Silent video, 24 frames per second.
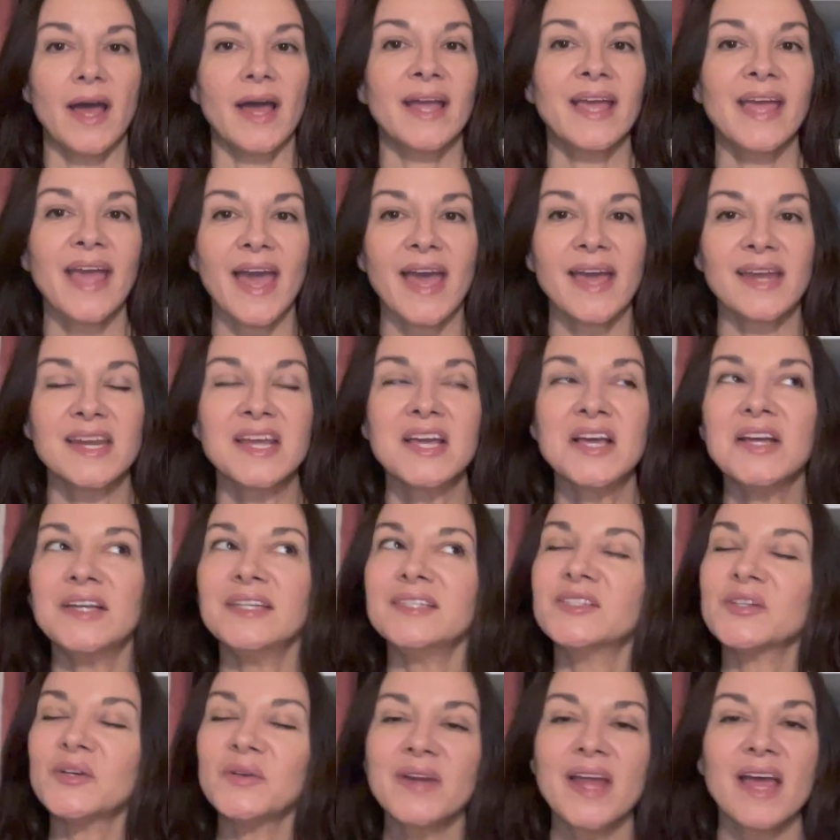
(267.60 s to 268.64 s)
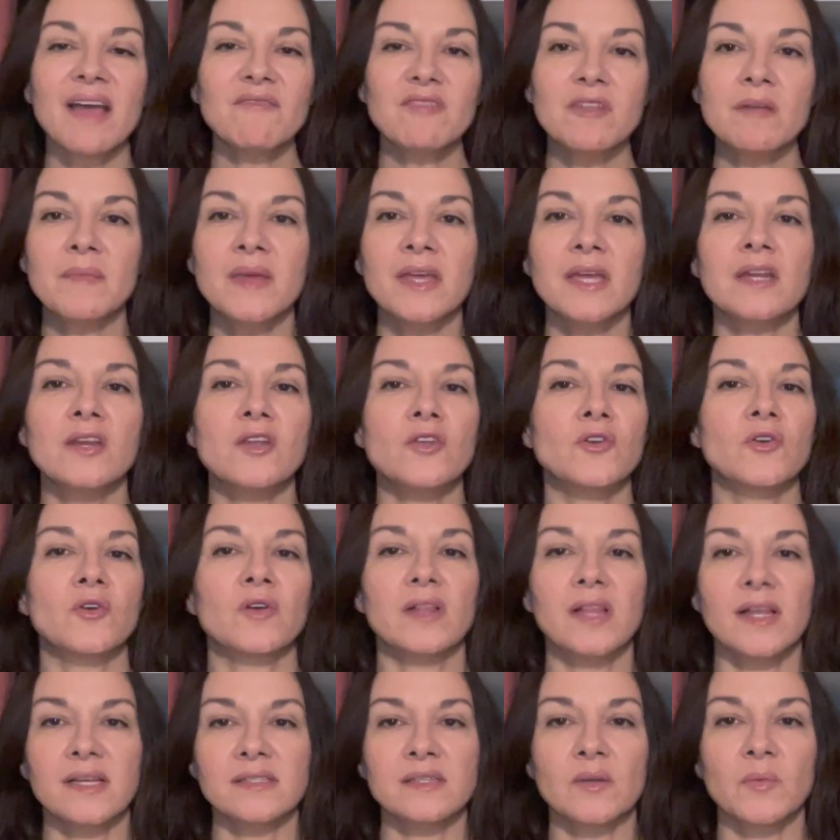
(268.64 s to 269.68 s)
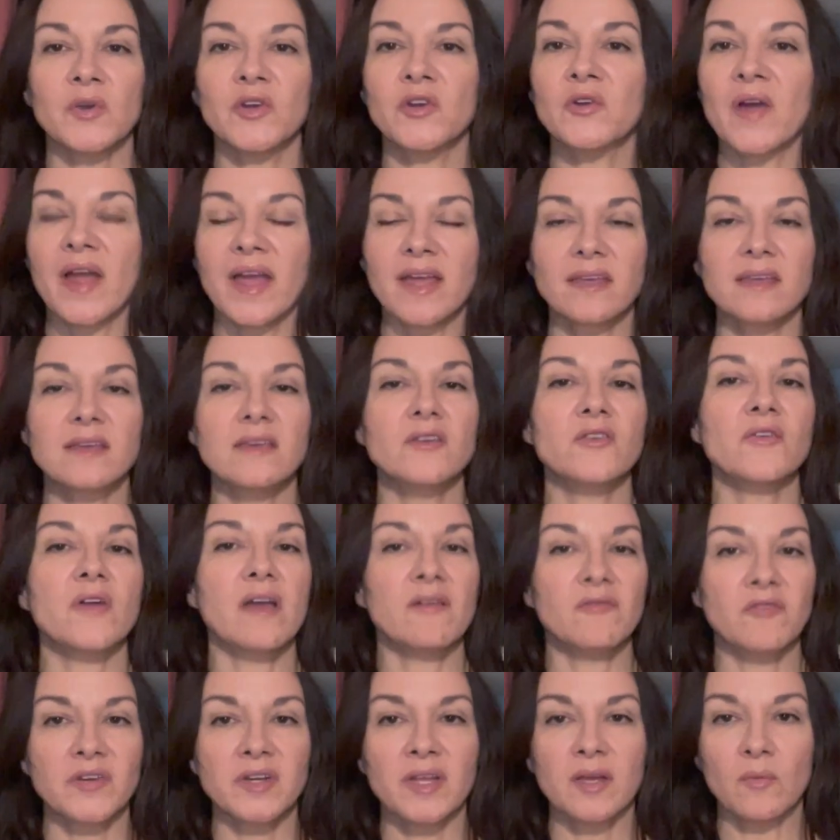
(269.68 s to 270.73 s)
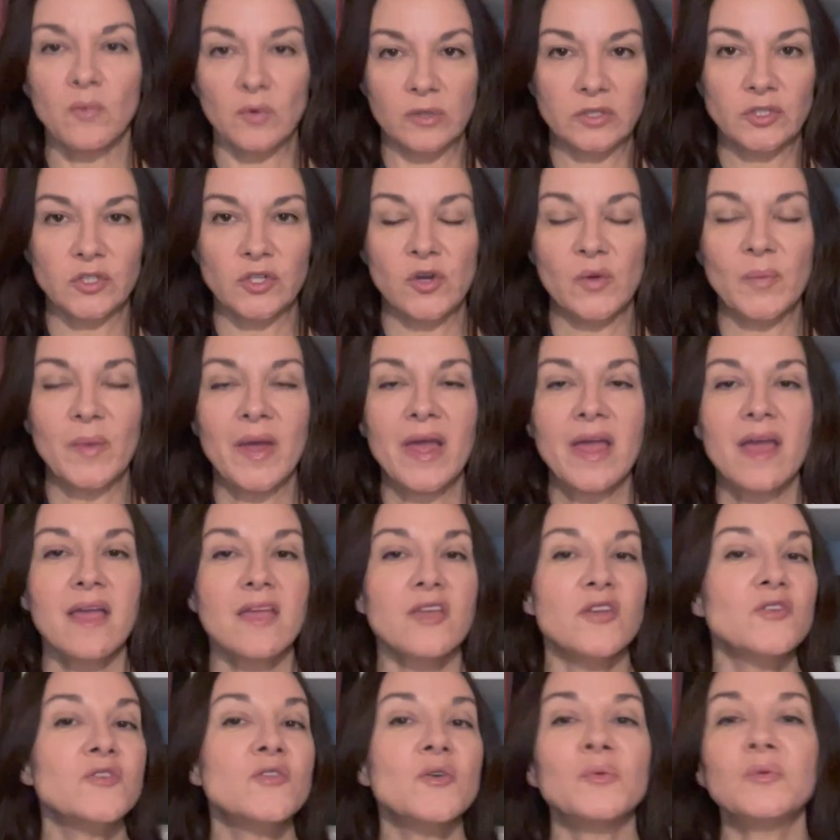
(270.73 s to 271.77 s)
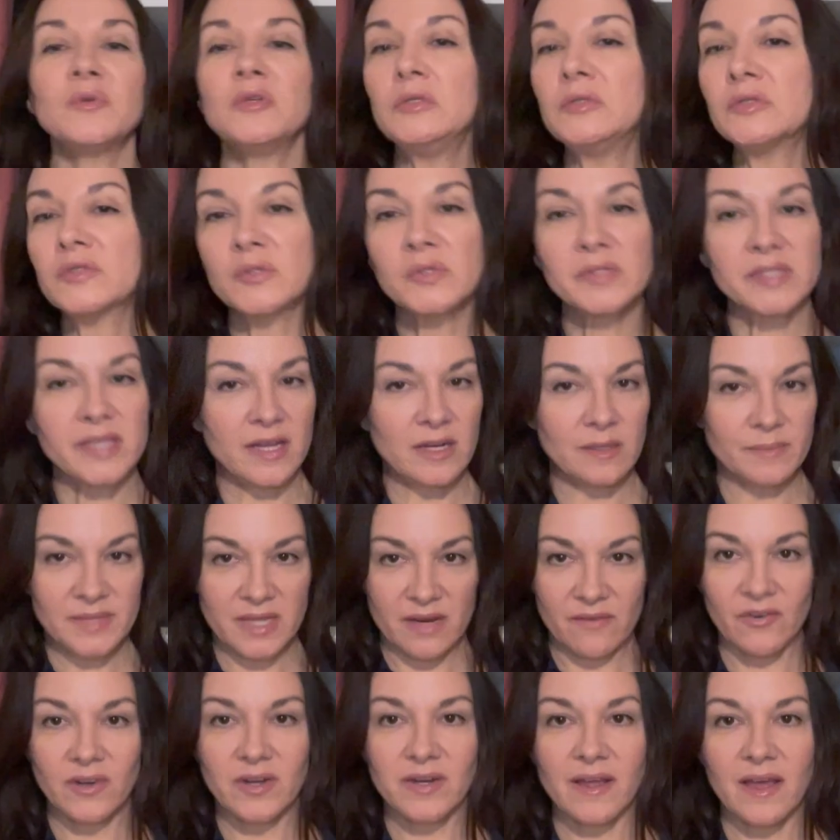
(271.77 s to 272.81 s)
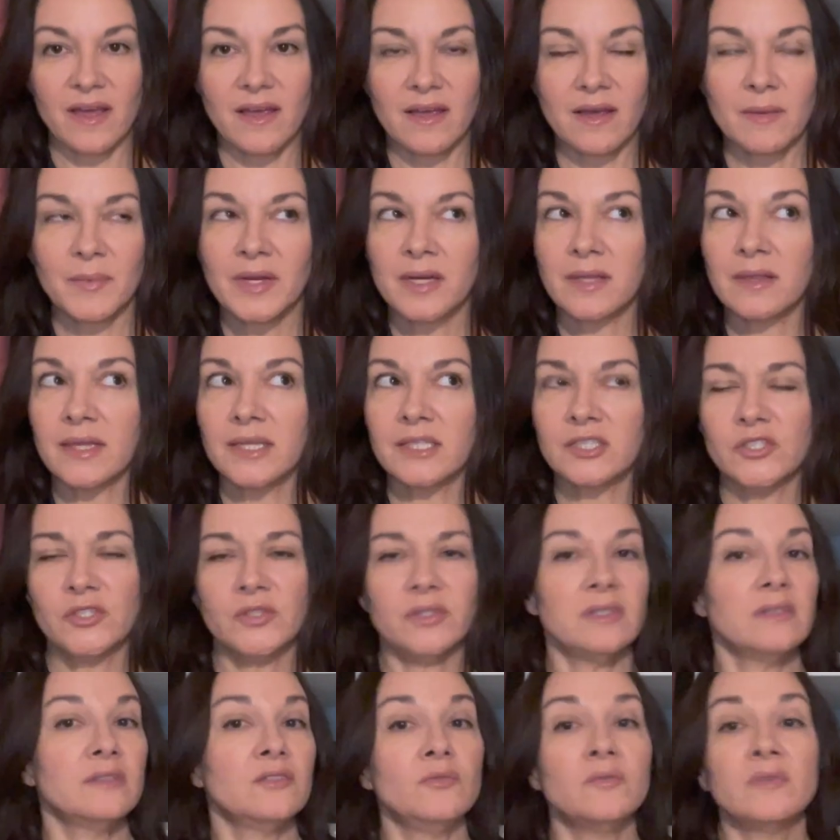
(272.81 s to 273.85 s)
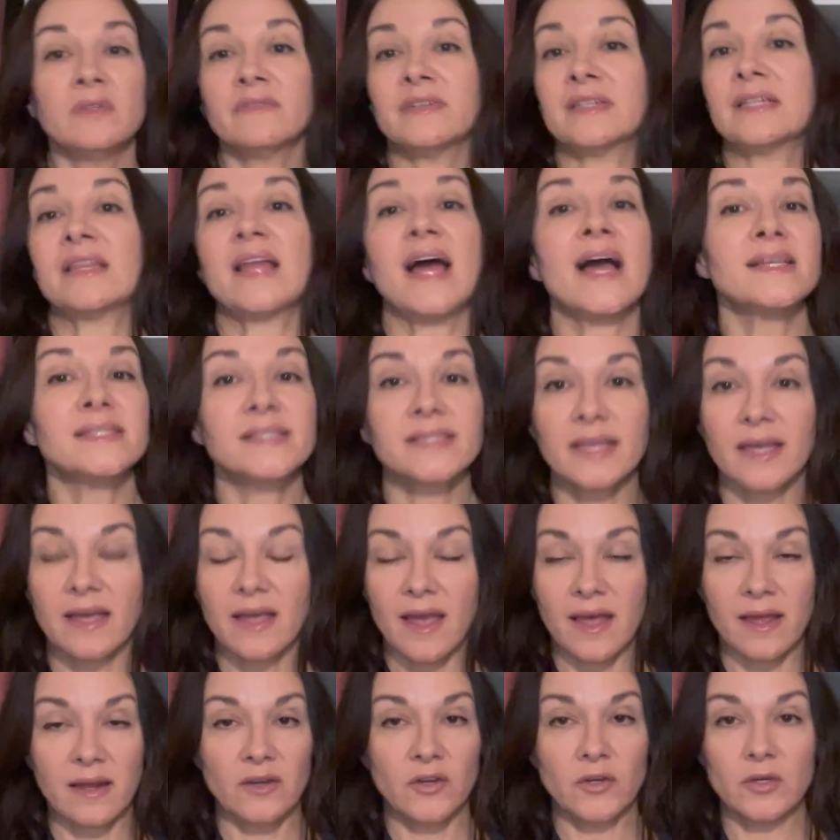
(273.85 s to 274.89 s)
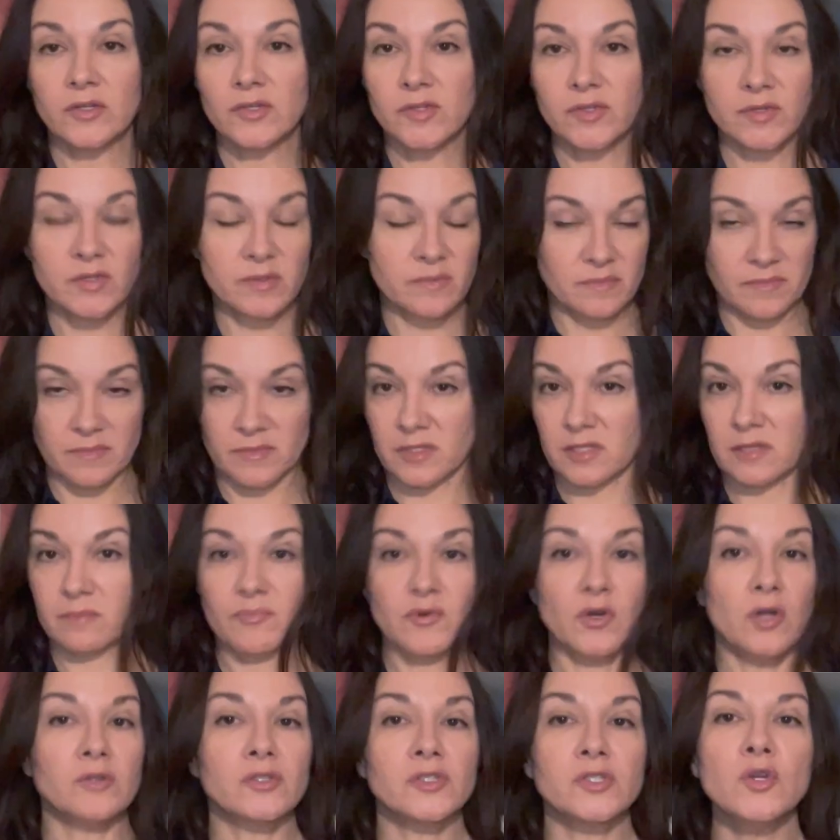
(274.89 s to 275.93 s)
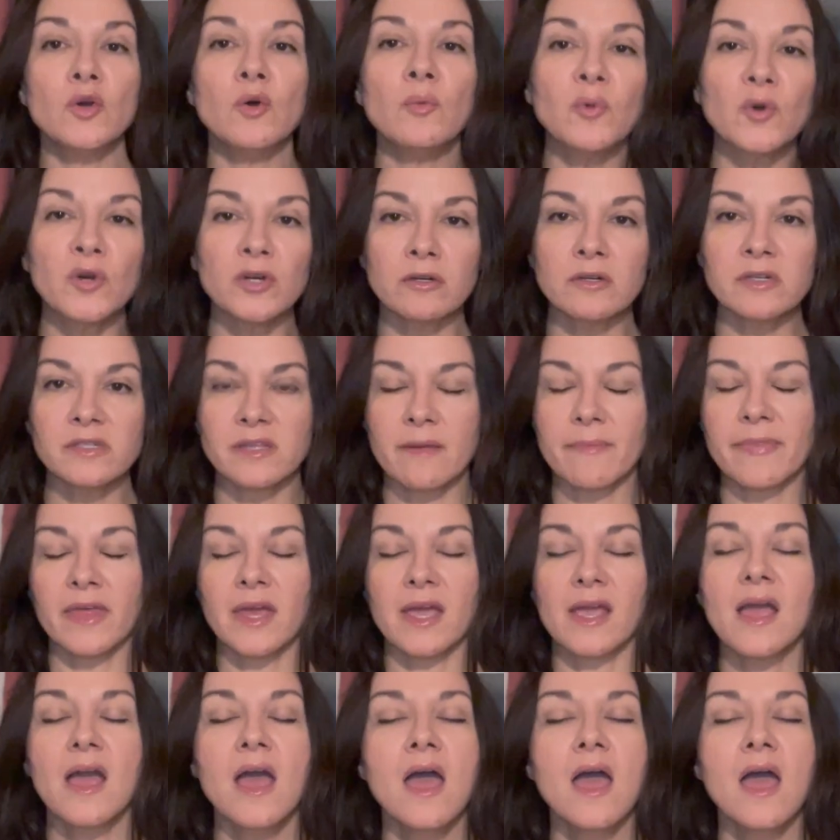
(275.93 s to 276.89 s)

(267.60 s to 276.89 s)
Again, don't have them in your closet where you're hanging your everyday wardrobe. You don't use those items every day. I mean, unless you live in Alaska and you're a pro snowboarder or something,